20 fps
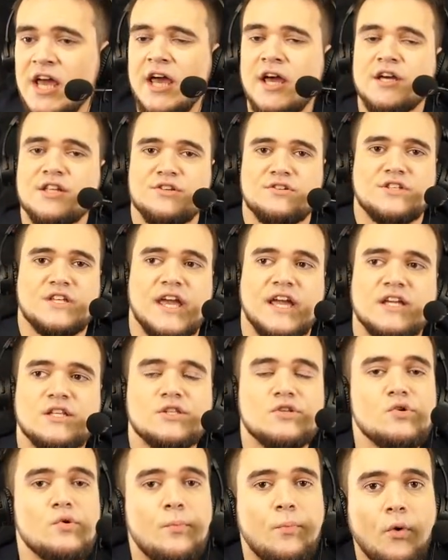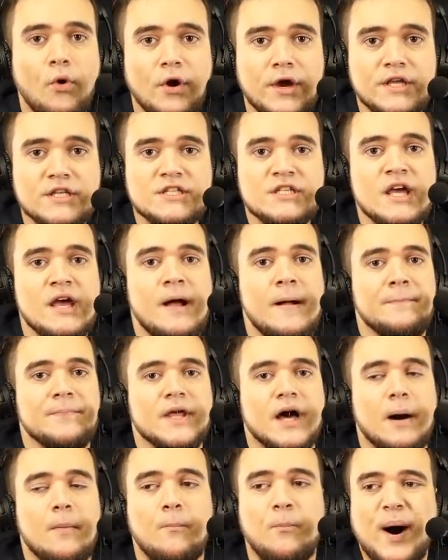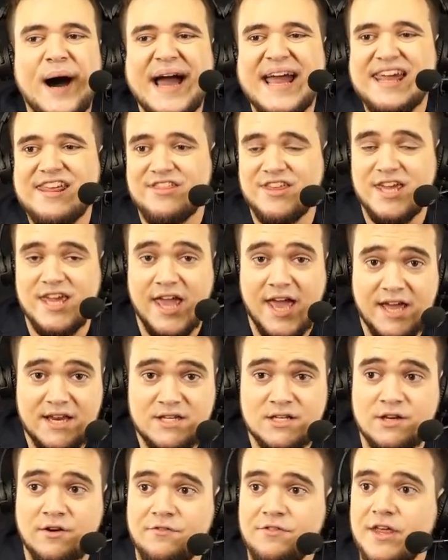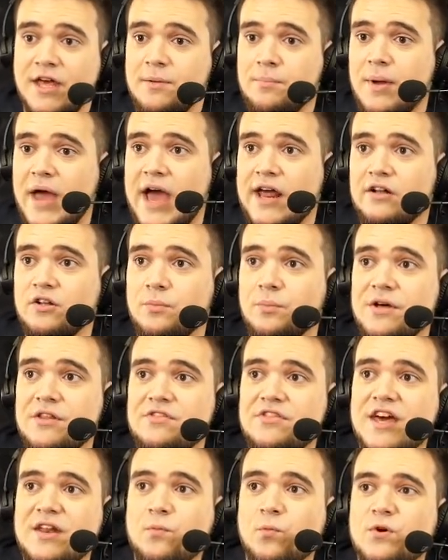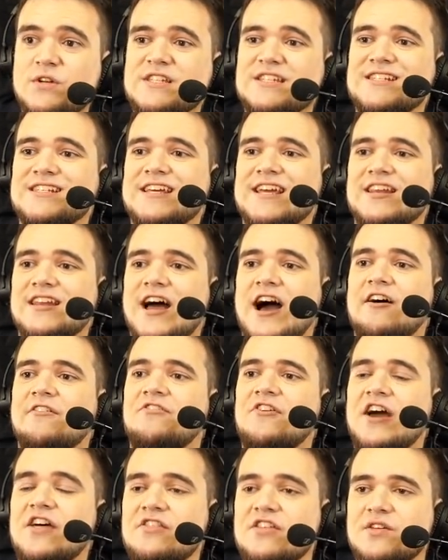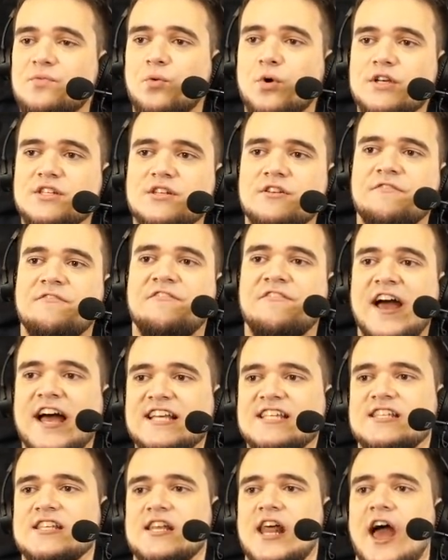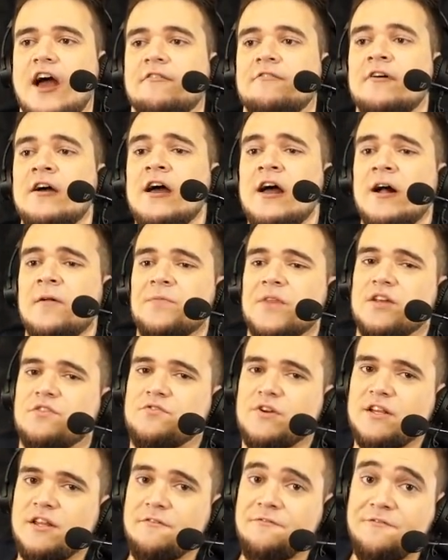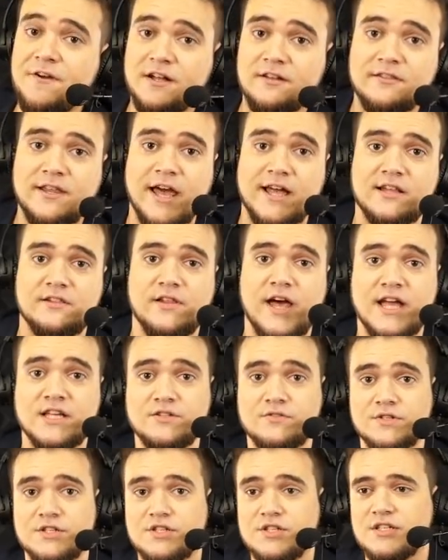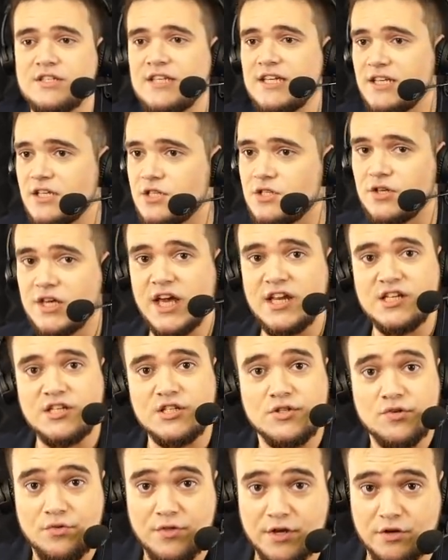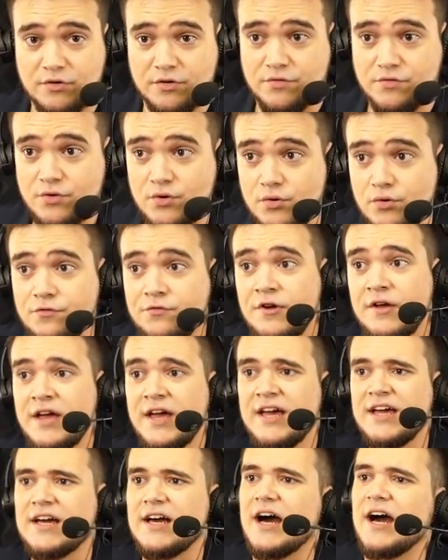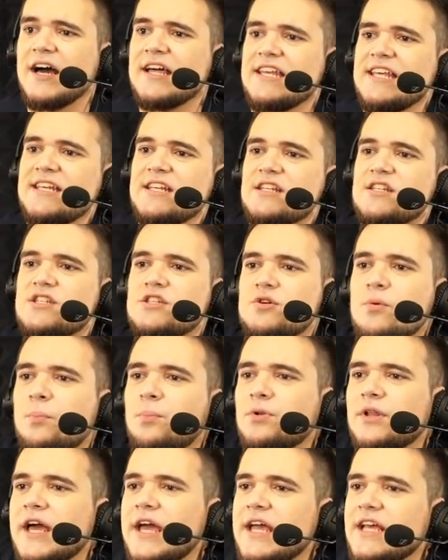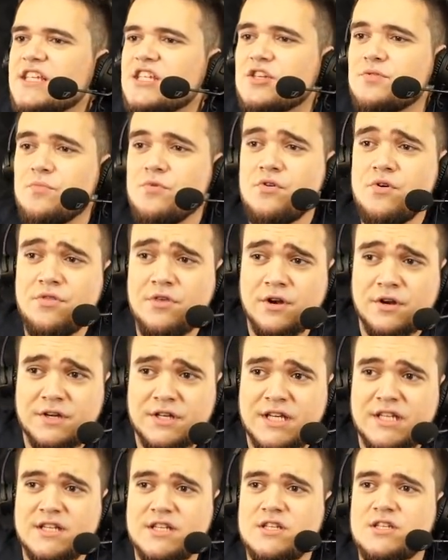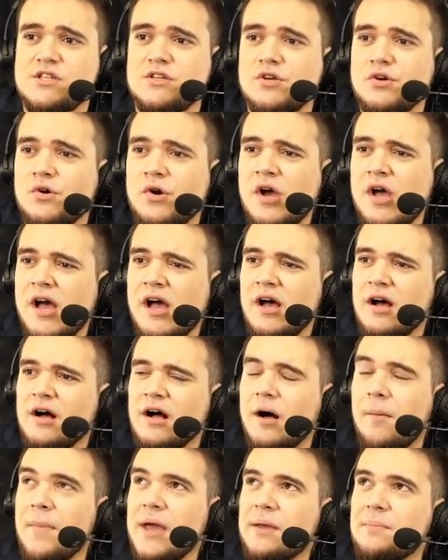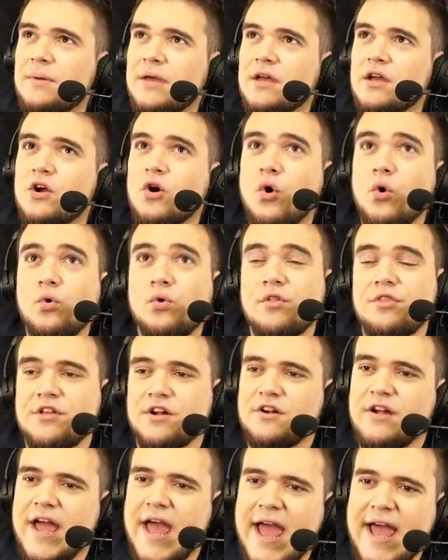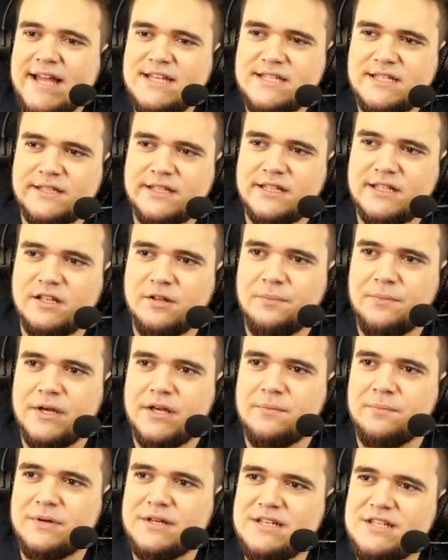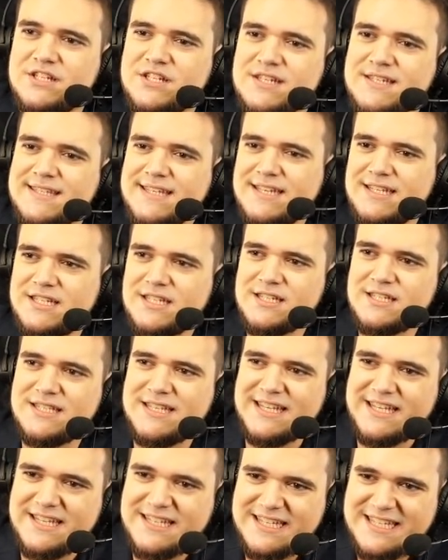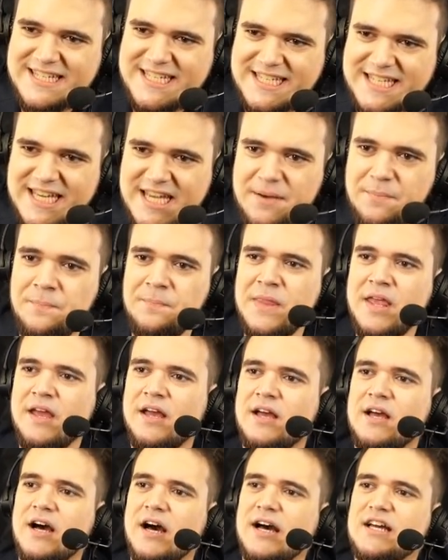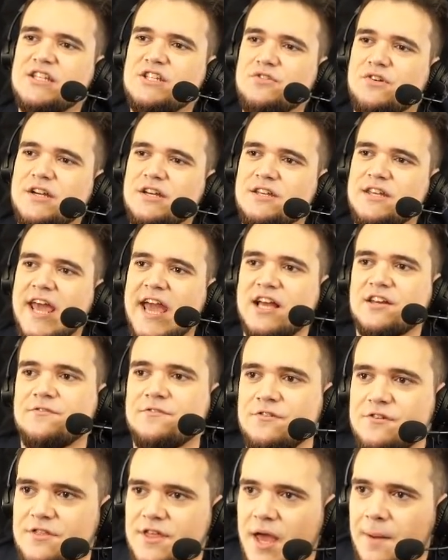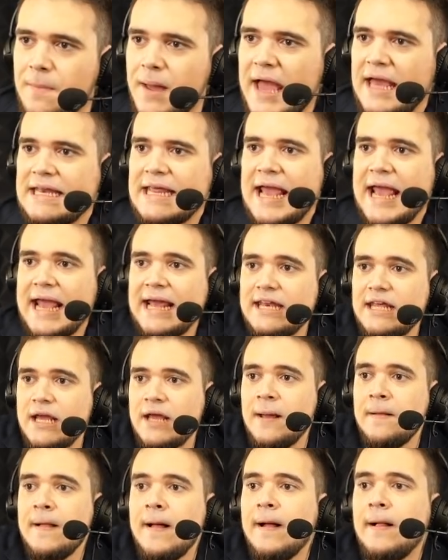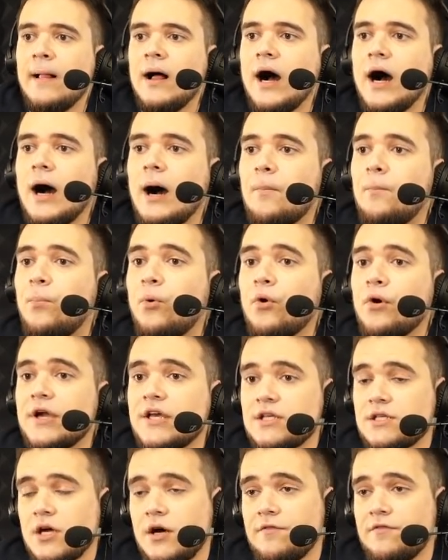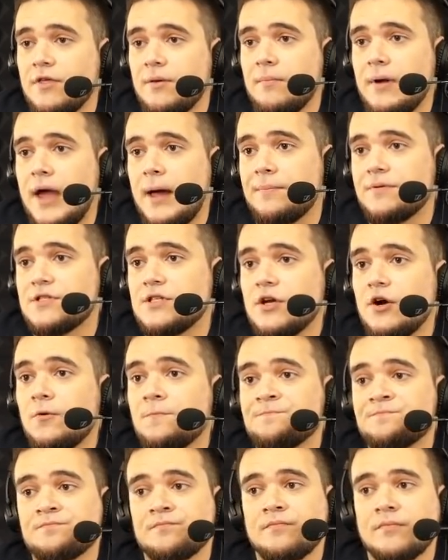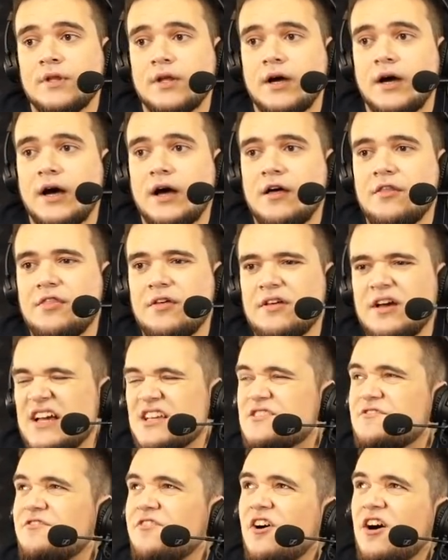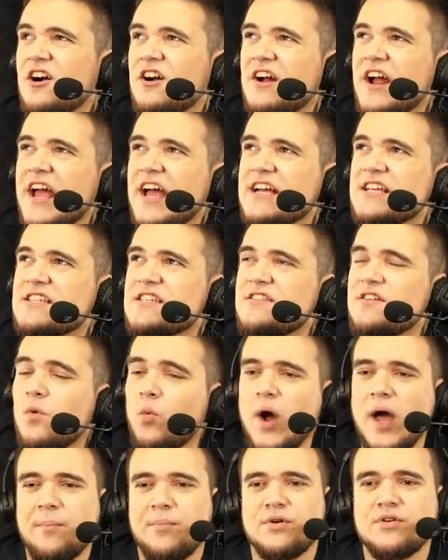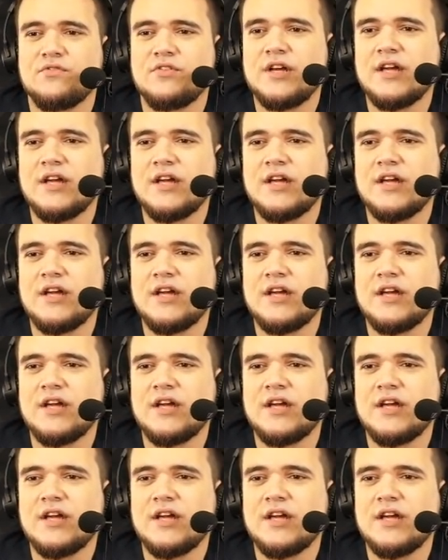to take two points uh, by the end of that battle but that wasn't enough and that wasn't fast enough it really felt like Lazarus just needed to get into their groove, uh, needed to play smoother, needed to uh, maybe cool their heads a little bit, but it just it just didn't seem uh, to connect for them at any uh, point of the map. So uh, as far as the weaponry,